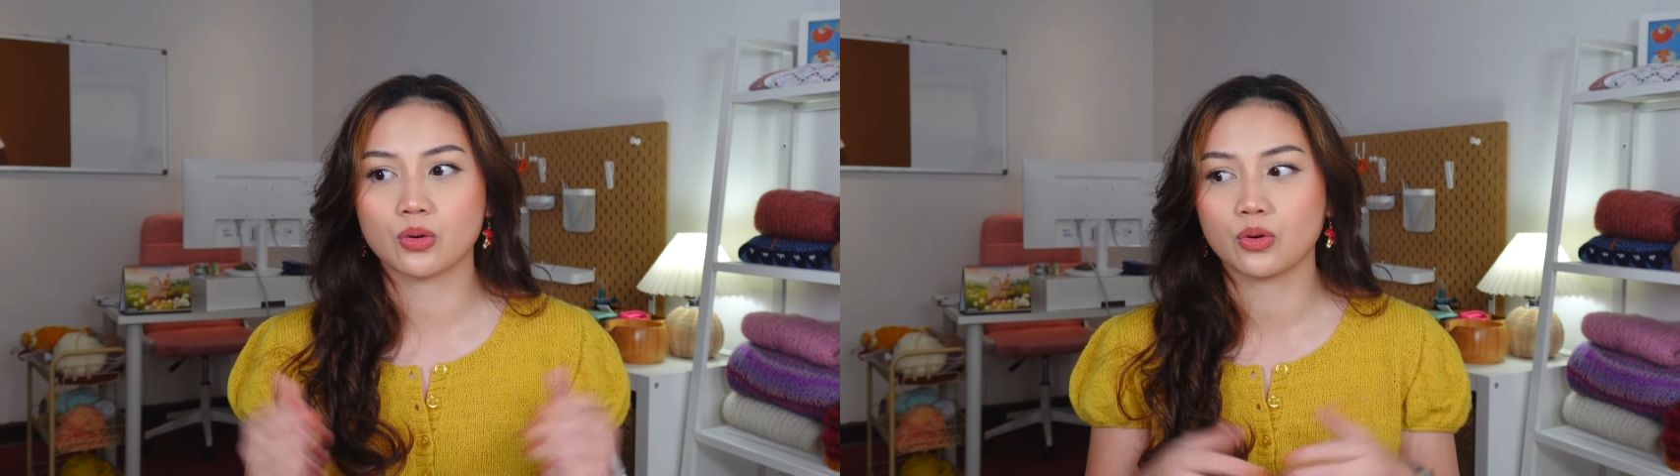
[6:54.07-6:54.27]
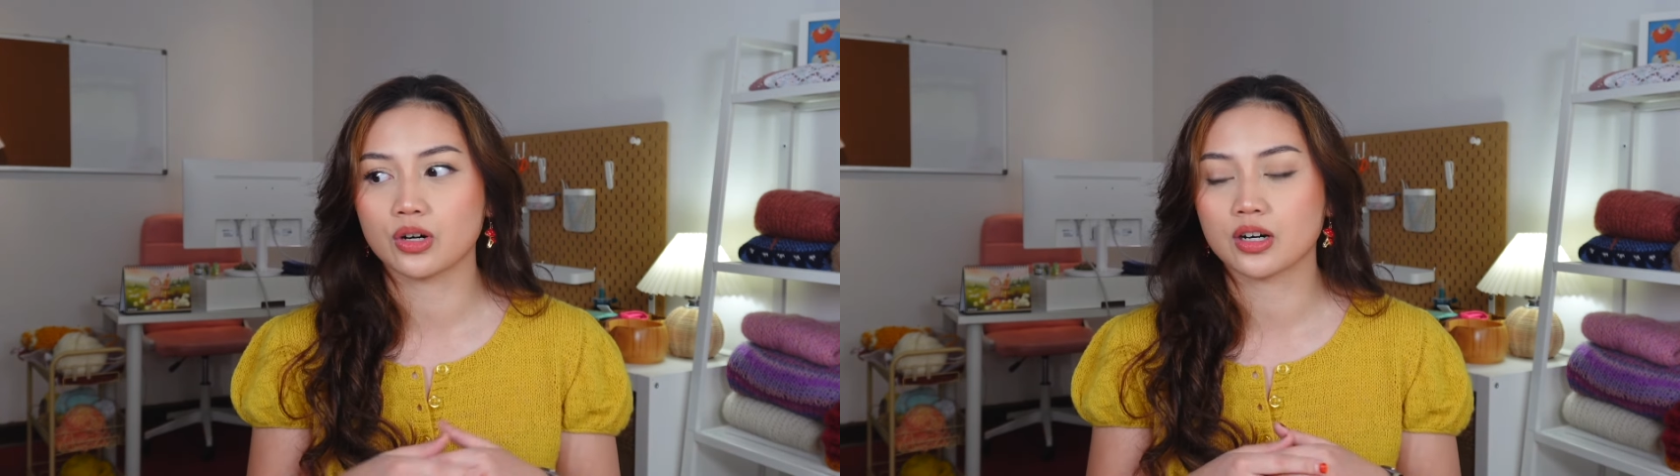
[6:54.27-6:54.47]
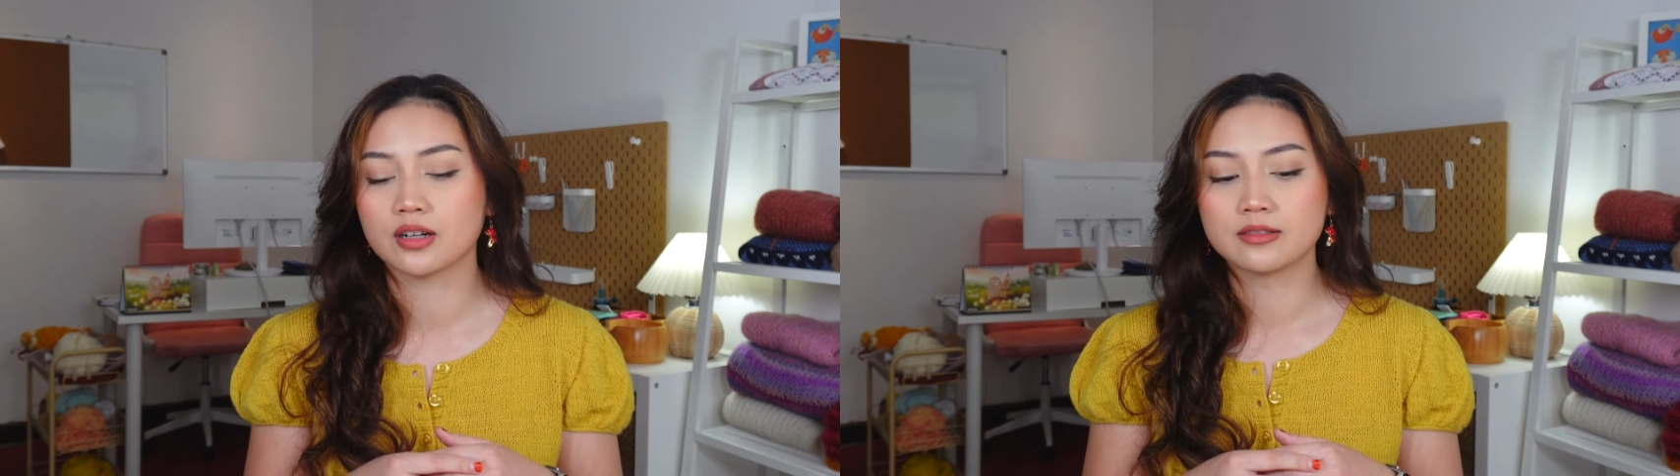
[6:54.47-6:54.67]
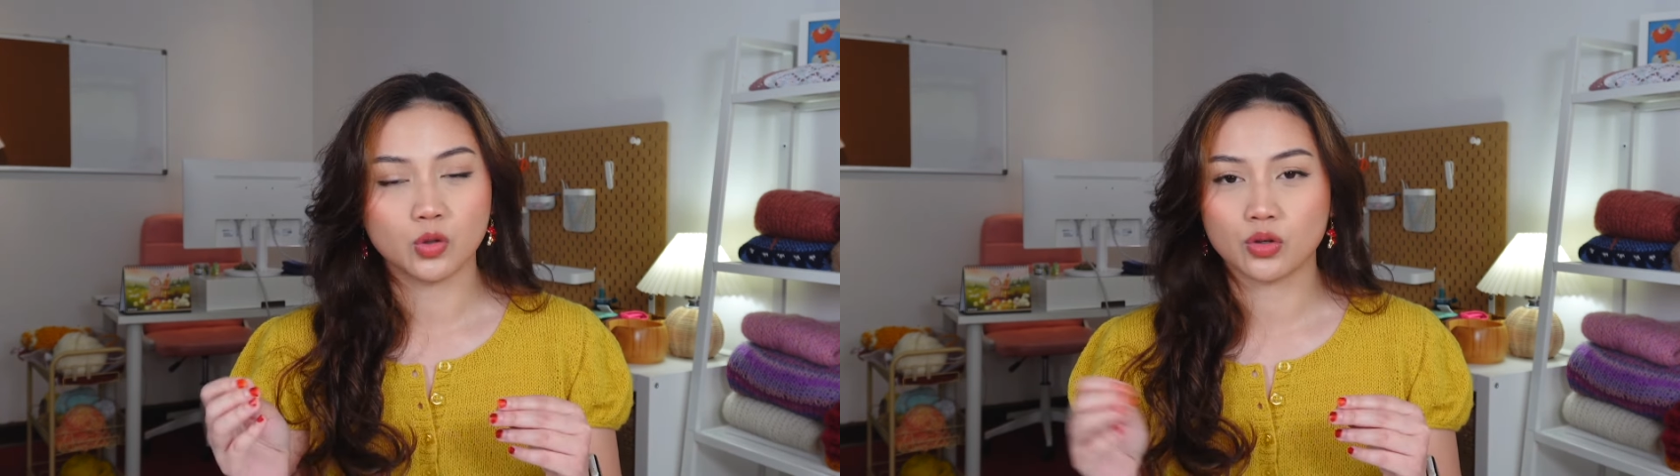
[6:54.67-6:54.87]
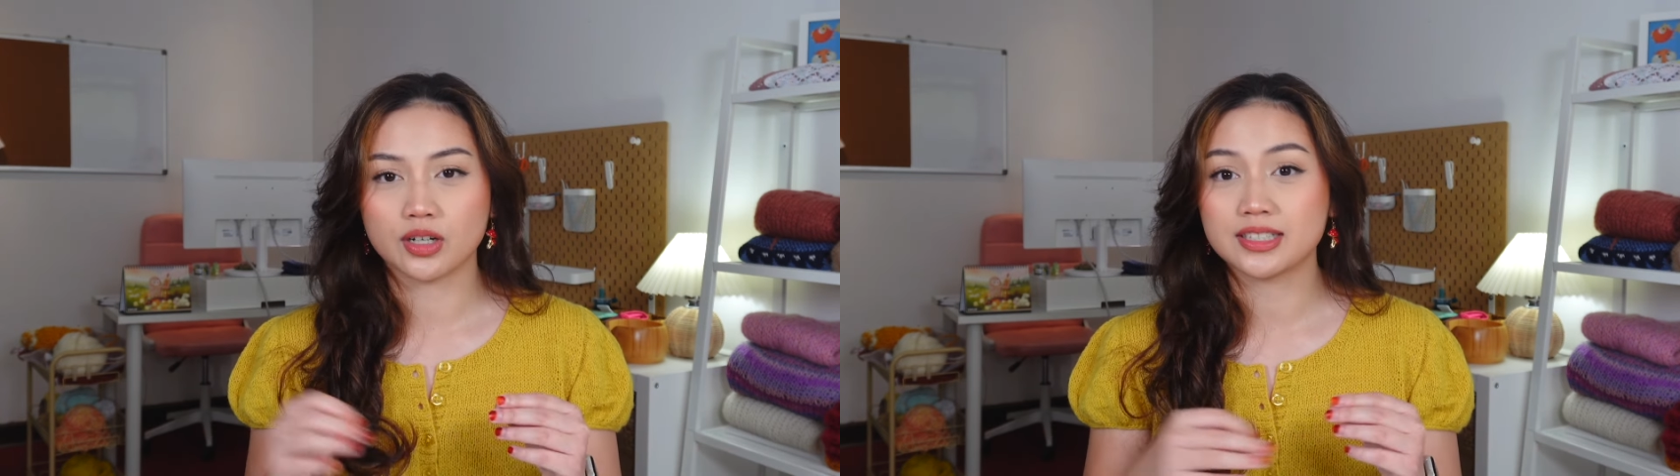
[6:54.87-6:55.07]

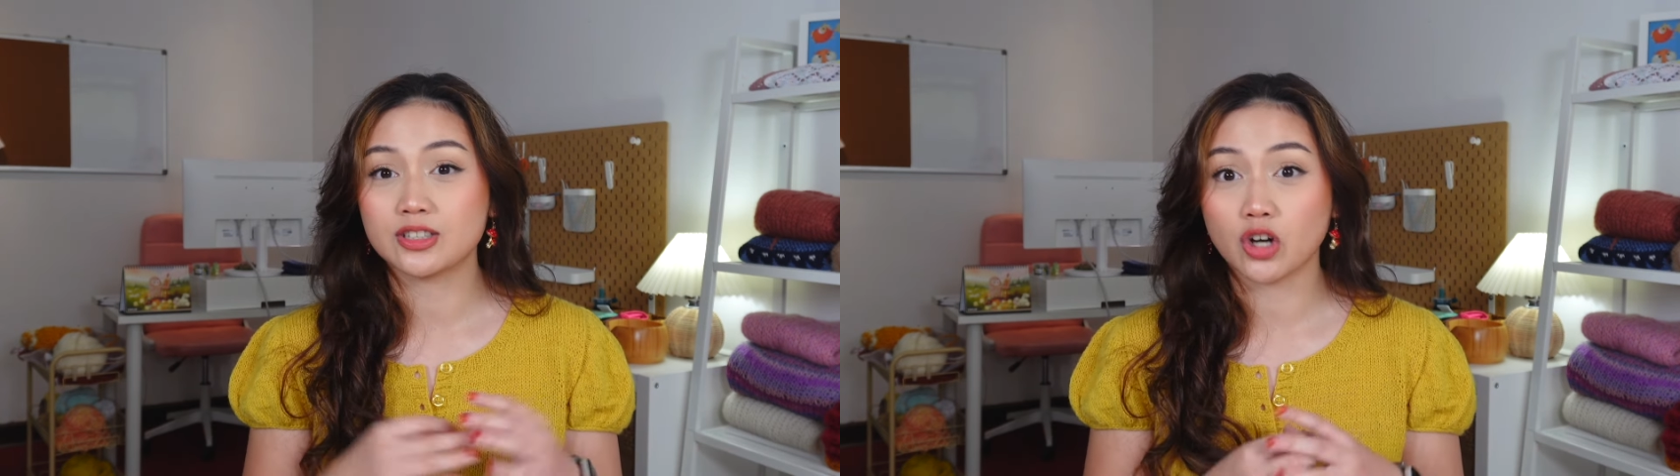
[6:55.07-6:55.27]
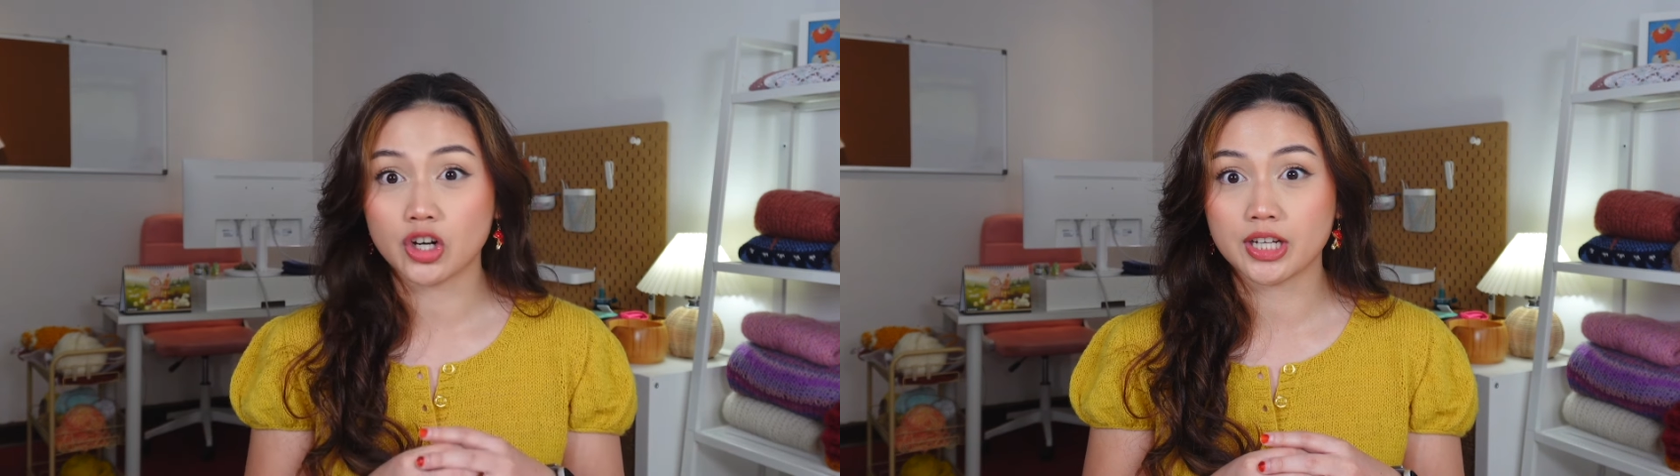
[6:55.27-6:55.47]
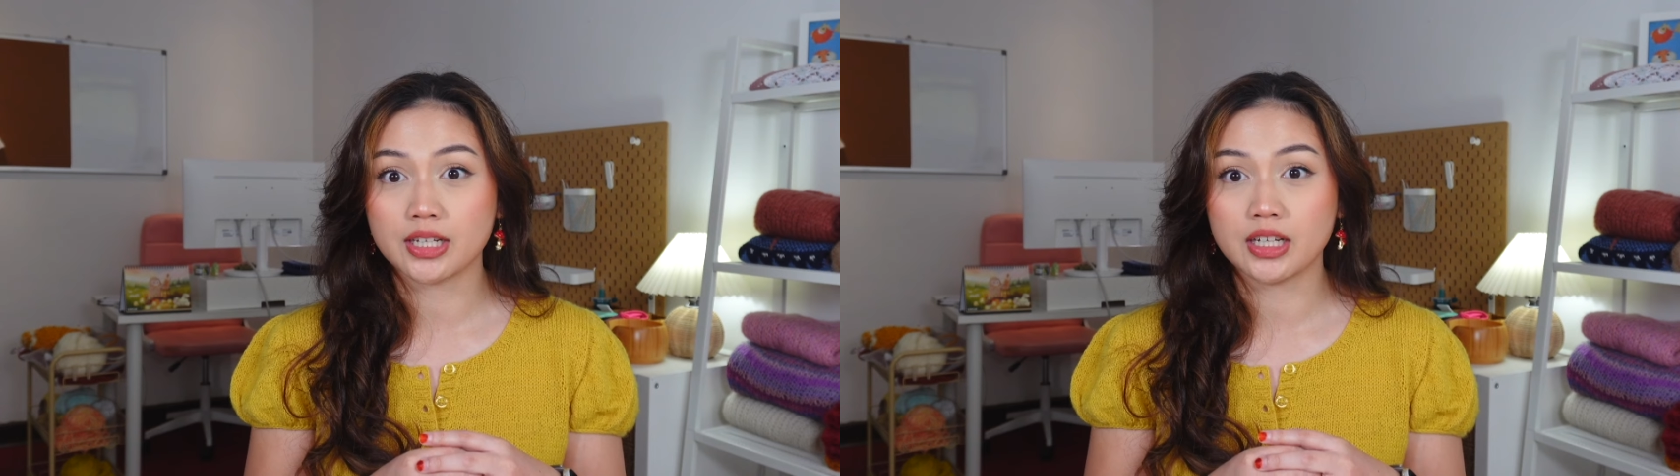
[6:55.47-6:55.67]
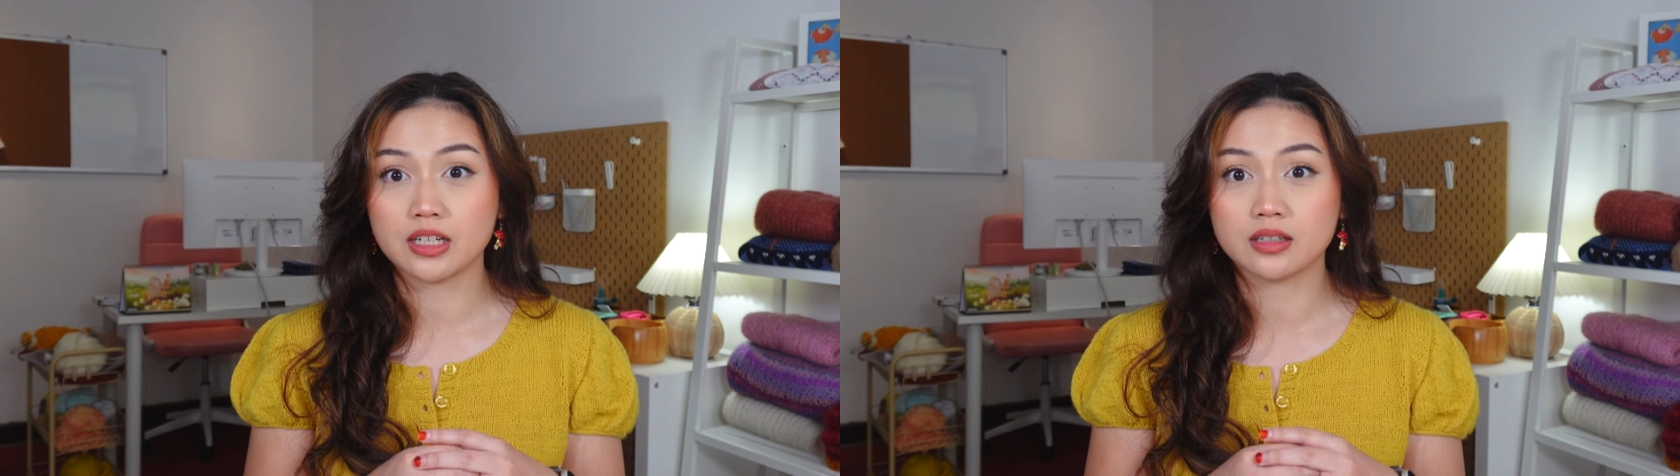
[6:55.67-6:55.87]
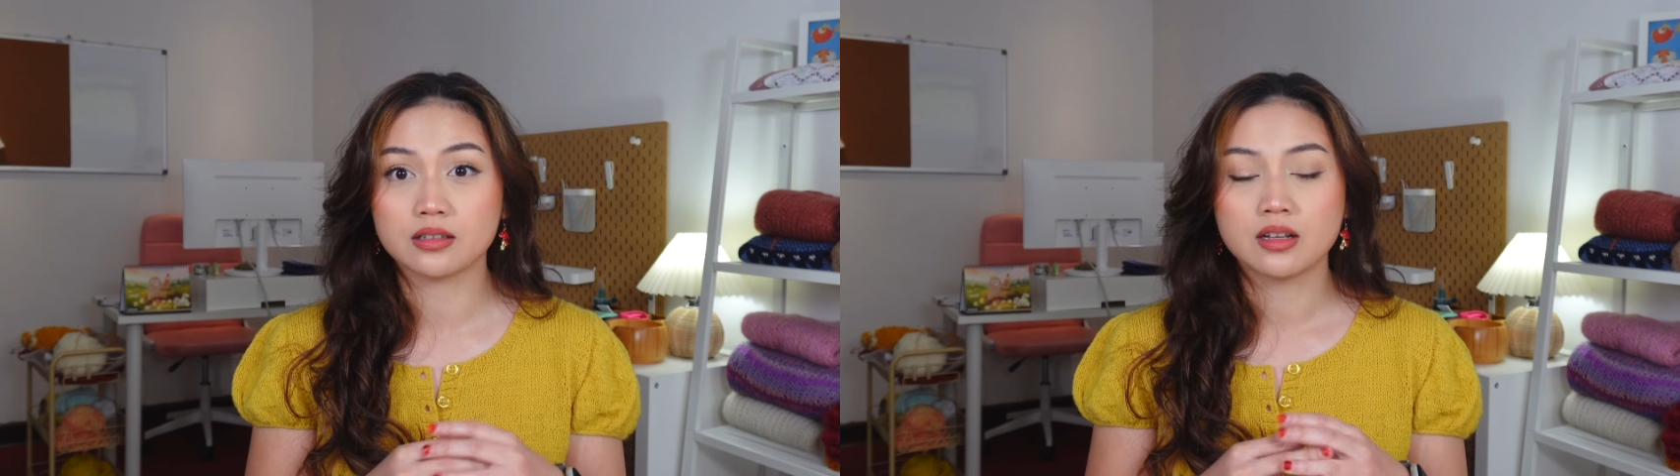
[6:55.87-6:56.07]
or a darning
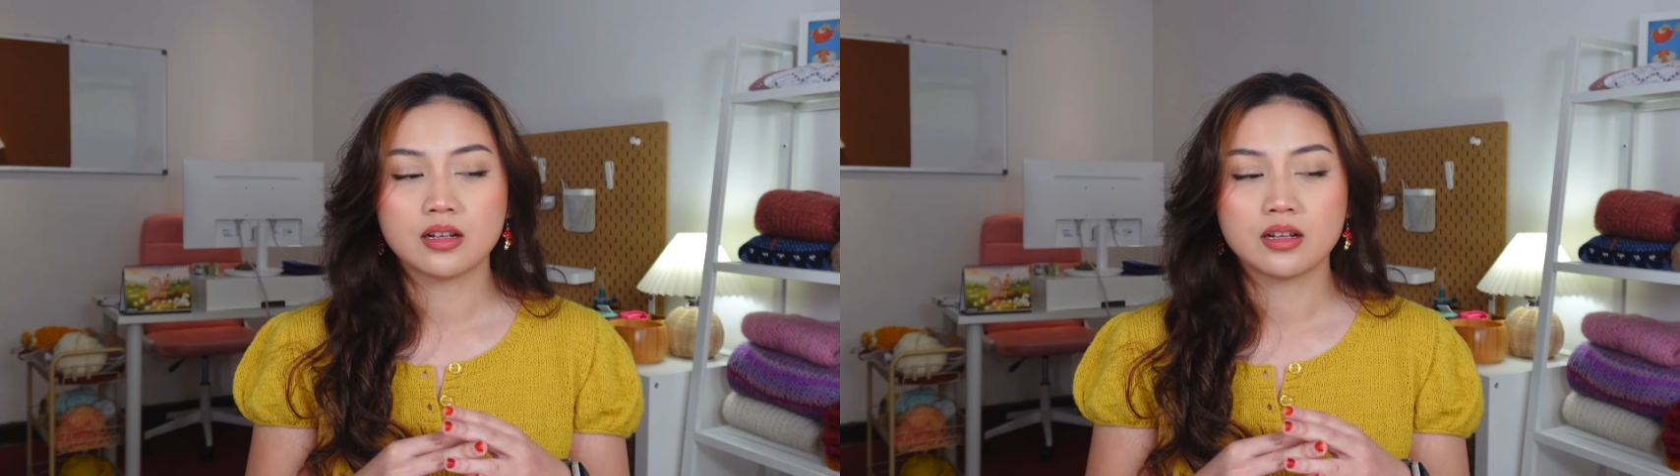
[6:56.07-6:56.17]
needle.